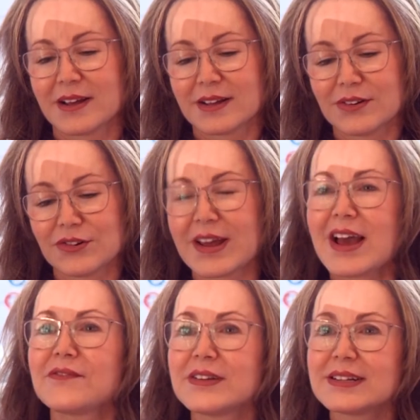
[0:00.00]
Le
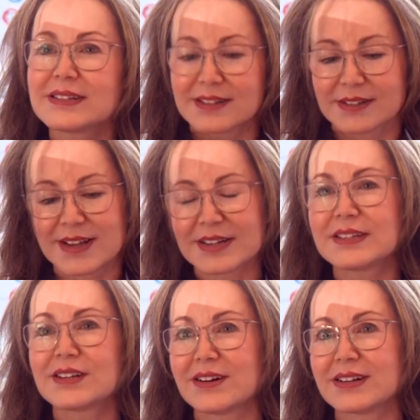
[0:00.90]
Kevin
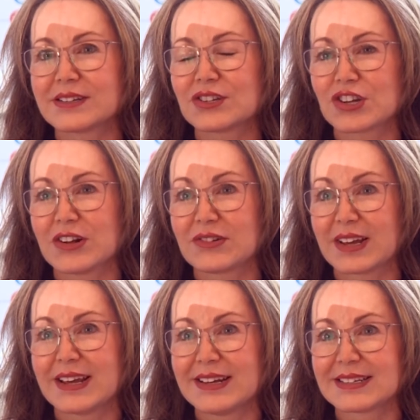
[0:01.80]
sanitizer gel
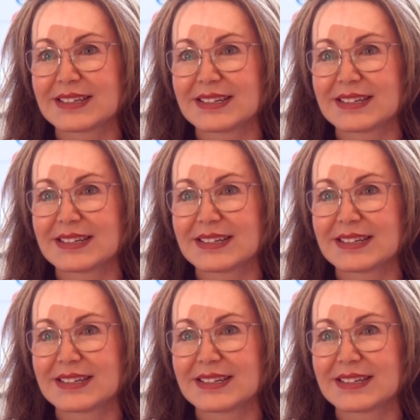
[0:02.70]
kit.